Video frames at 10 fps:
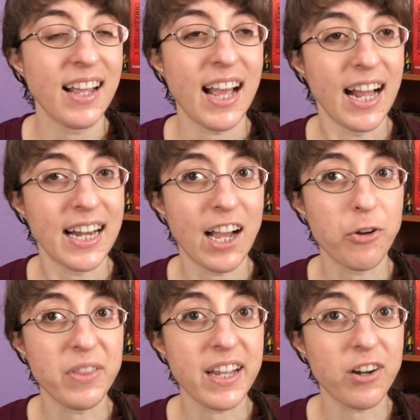and
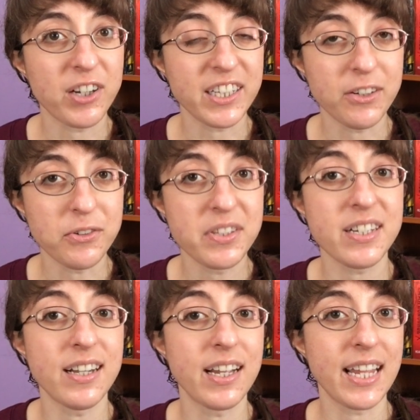how they are used
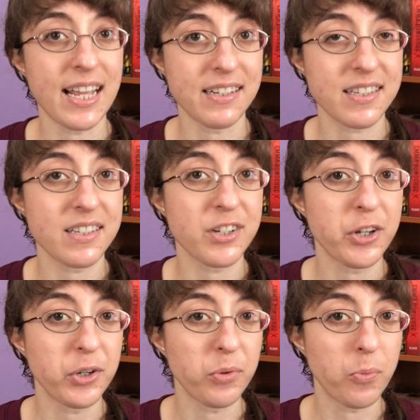against
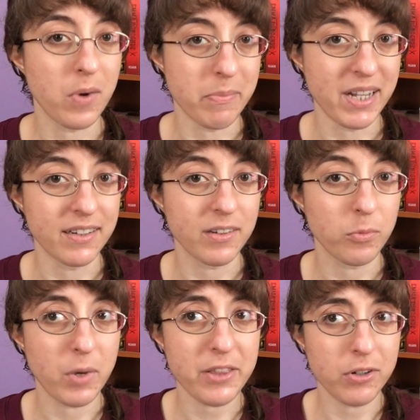women,
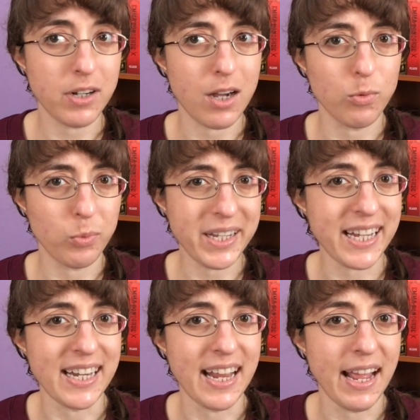whether or not we
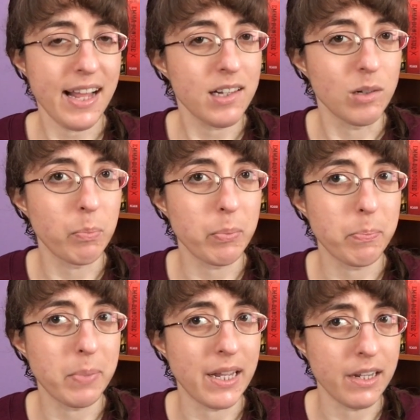can help
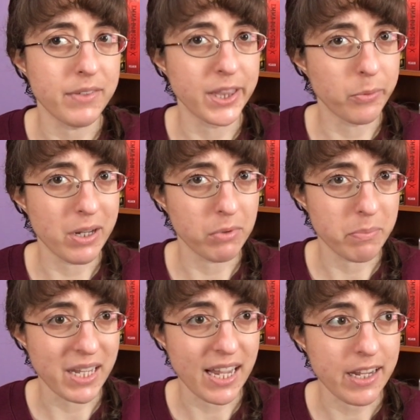behaving the way we
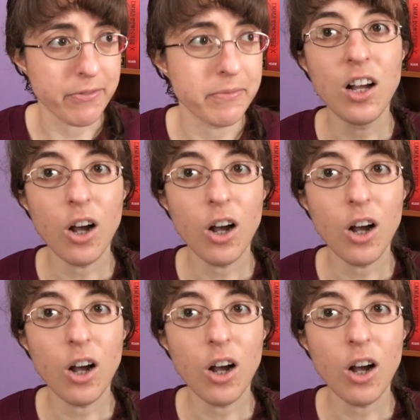behave.